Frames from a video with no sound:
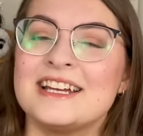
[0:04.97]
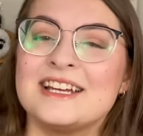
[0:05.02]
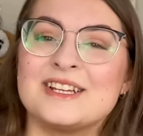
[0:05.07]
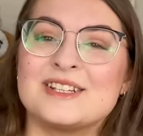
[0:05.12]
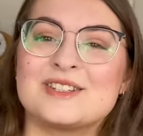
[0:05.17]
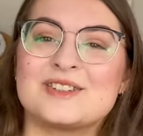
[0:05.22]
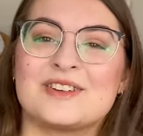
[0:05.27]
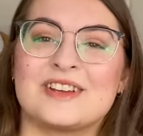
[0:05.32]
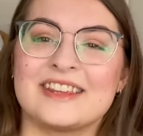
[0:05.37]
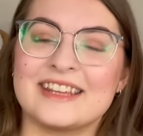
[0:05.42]

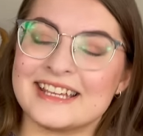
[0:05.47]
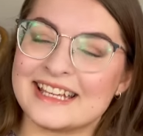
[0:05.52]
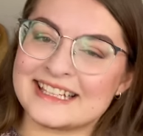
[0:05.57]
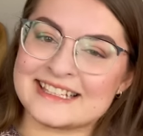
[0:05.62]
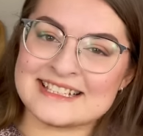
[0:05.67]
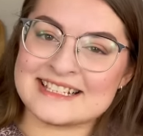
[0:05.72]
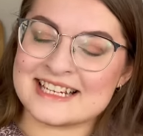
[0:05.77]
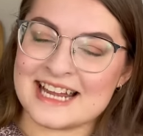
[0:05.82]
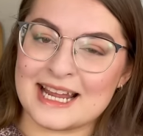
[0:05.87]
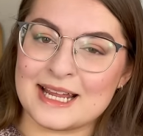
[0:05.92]
so I think
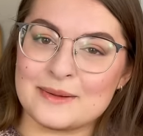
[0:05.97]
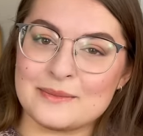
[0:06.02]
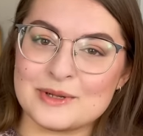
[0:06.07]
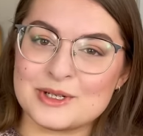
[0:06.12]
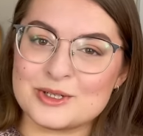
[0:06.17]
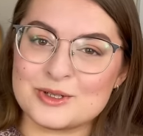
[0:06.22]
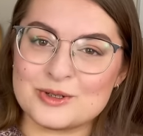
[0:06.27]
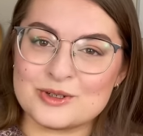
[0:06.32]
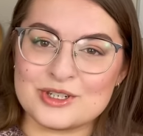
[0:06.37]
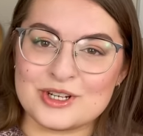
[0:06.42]
it's time
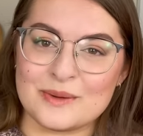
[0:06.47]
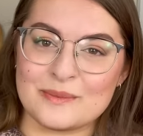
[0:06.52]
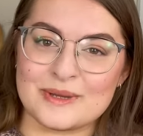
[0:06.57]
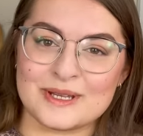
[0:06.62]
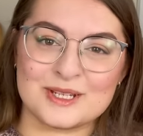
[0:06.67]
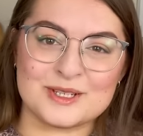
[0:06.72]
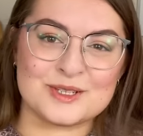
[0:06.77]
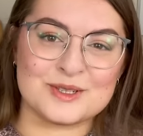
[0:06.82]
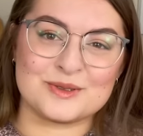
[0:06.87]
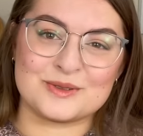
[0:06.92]
to jump
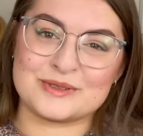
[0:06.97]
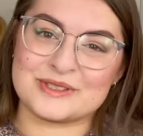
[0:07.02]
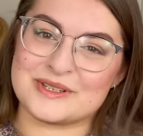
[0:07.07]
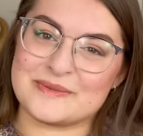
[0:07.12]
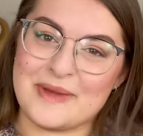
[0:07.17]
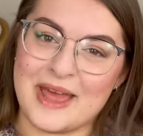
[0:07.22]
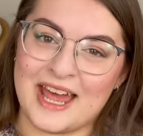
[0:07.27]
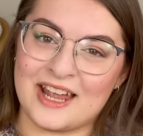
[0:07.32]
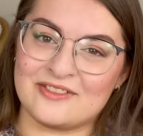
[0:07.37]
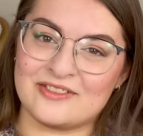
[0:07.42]
into
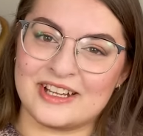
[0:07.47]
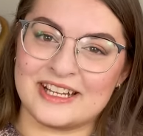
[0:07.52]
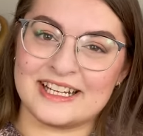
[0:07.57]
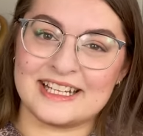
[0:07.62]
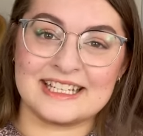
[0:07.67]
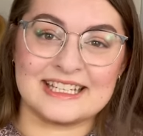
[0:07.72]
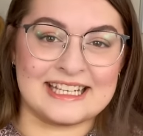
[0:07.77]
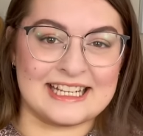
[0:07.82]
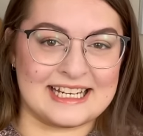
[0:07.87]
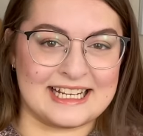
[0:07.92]
some Advent
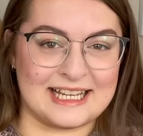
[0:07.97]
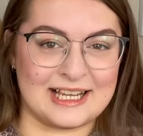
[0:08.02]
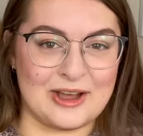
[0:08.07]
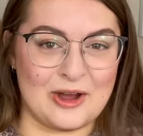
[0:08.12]
knitting